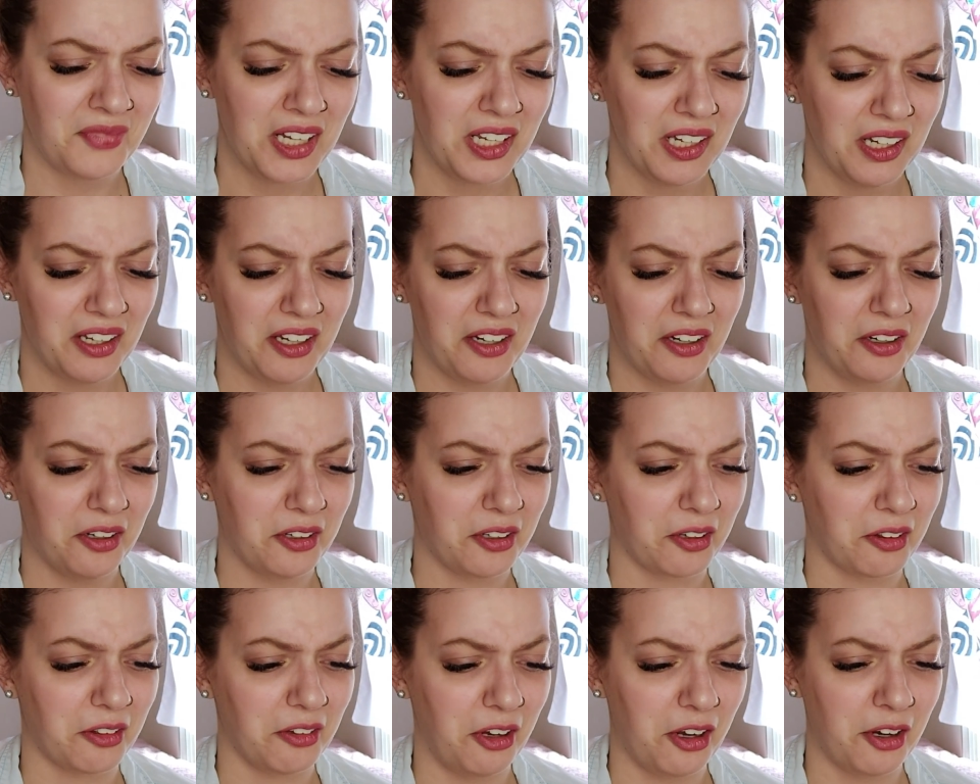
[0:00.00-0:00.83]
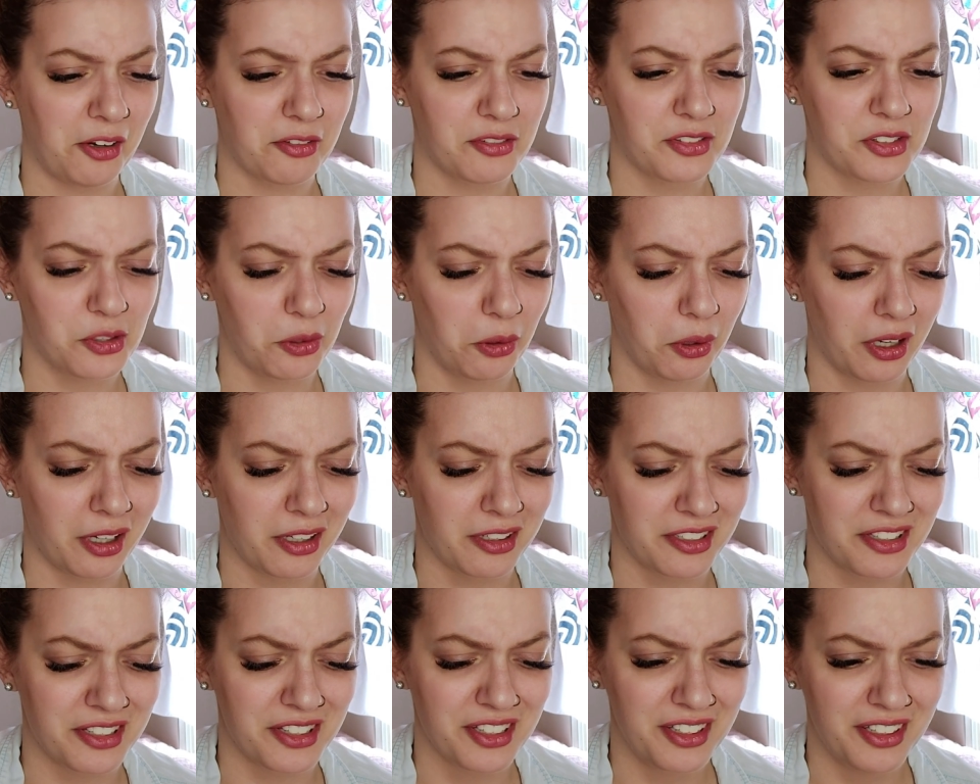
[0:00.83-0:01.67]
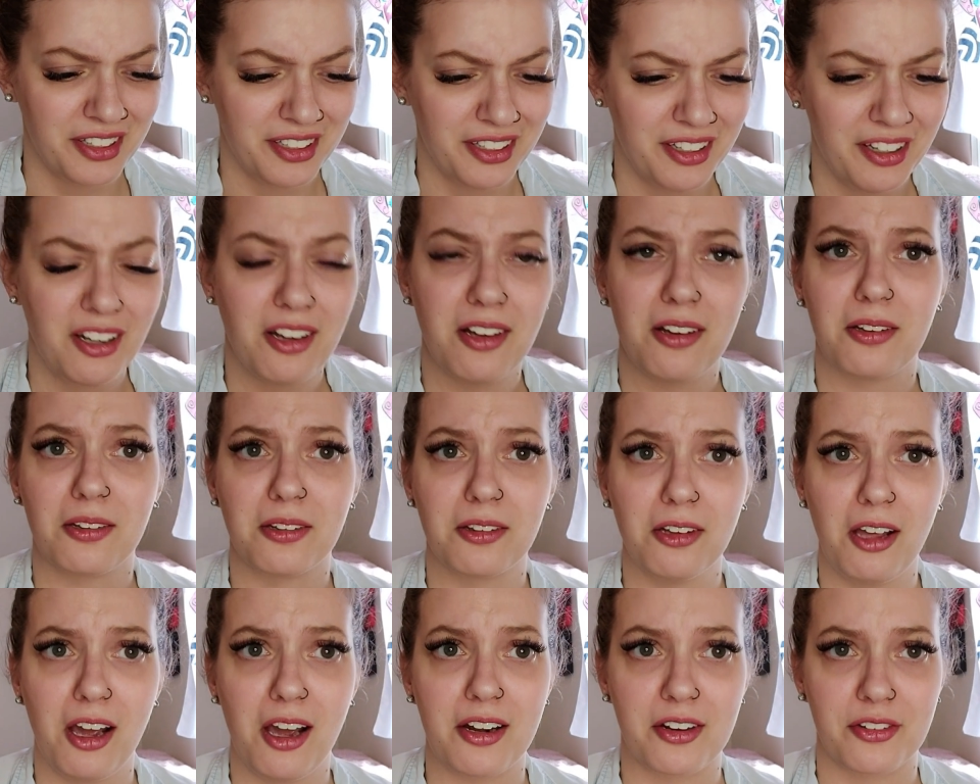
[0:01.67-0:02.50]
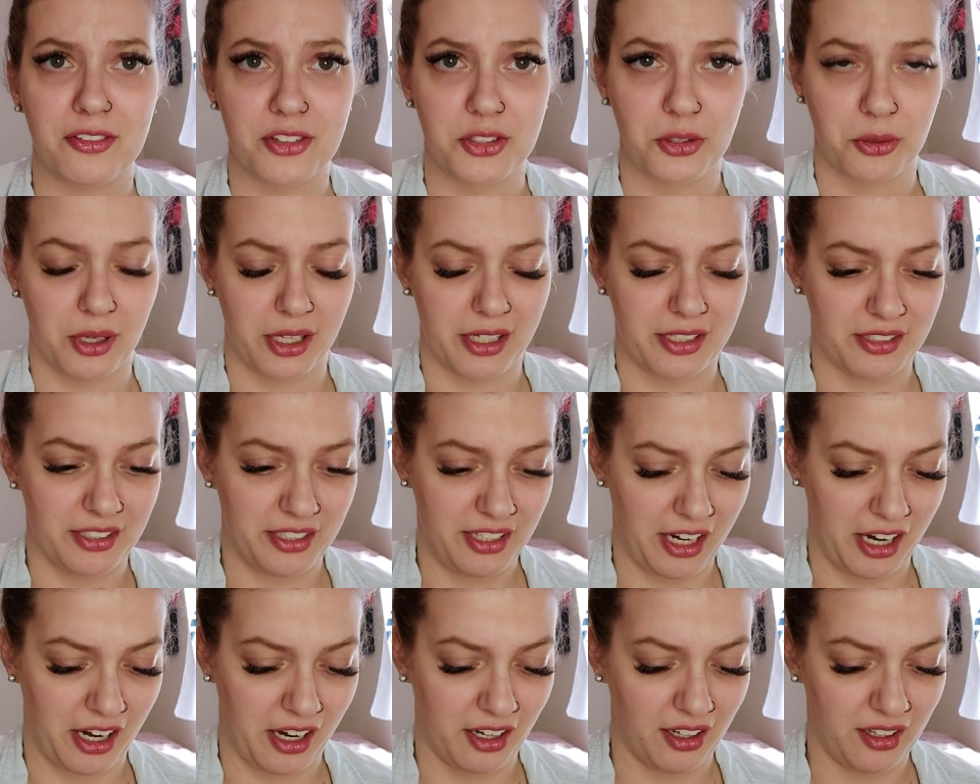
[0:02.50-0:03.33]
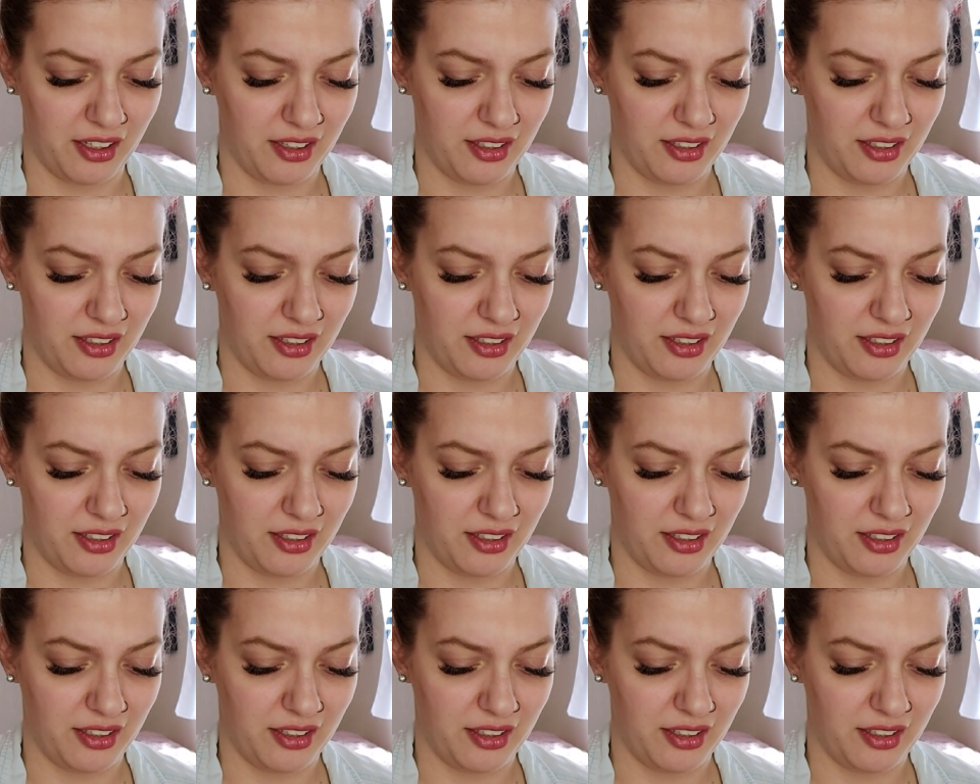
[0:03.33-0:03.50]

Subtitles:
I got a lot of swords here.